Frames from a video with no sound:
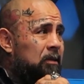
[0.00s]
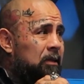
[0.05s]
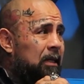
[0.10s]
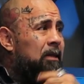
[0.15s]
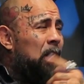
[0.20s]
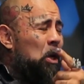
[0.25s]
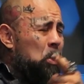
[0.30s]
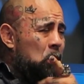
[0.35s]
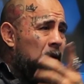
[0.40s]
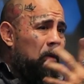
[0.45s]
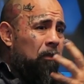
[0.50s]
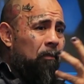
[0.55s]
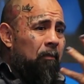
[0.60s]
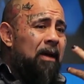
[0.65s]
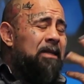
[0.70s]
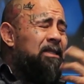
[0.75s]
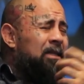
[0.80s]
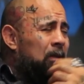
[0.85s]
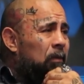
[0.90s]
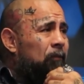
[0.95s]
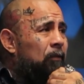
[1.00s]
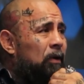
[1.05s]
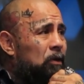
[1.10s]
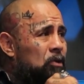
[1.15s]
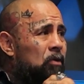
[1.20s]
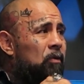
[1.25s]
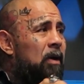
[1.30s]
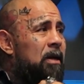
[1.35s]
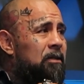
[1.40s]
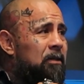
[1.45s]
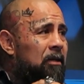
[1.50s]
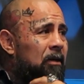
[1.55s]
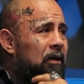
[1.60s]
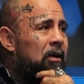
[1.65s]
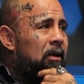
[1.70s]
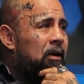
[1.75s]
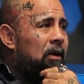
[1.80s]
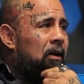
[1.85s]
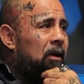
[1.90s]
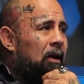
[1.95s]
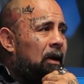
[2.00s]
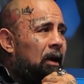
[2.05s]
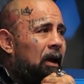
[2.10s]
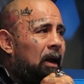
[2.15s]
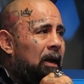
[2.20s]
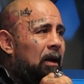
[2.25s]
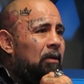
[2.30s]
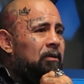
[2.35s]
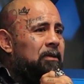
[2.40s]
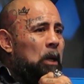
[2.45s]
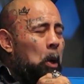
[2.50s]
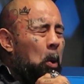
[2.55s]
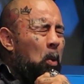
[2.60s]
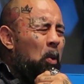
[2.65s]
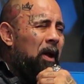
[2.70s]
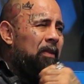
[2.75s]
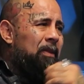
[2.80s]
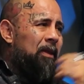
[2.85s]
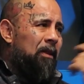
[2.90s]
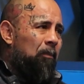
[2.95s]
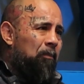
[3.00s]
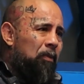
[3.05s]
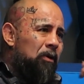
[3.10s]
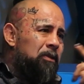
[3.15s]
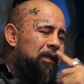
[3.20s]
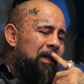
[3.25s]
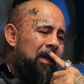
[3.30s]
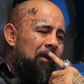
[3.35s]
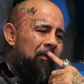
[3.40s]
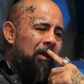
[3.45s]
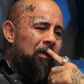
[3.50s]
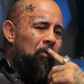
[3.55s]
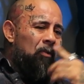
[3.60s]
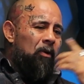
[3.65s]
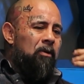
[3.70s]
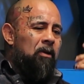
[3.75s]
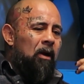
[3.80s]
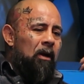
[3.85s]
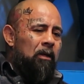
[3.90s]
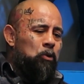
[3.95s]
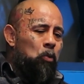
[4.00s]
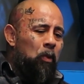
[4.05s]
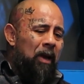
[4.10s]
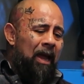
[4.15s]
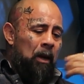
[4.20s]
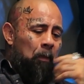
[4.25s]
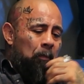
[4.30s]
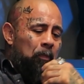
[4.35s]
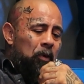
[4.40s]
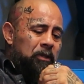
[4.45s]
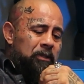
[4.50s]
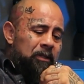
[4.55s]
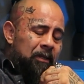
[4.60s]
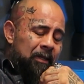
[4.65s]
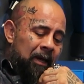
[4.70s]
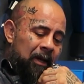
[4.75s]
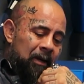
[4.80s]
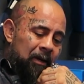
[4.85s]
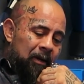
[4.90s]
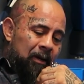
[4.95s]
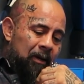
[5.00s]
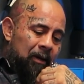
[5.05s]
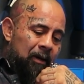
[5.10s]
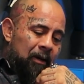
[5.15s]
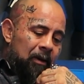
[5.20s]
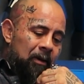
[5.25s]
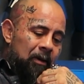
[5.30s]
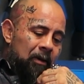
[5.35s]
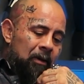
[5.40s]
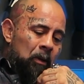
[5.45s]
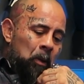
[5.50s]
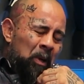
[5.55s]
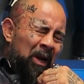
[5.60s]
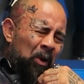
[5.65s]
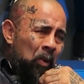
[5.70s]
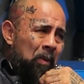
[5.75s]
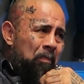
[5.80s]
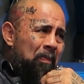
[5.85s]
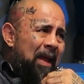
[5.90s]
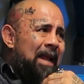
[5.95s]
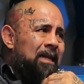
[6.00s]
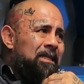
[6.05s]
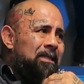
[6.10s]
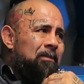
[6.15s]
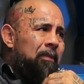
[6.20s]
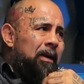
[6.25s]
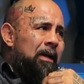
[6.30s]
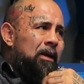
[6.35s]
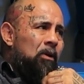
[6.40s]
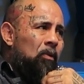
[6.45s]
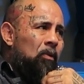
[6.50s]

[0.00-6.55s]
They thought you were a Mexican professional wrestler. And I was like, what? And then the person came in and we were talking. So we had a person that, like we paid somebody.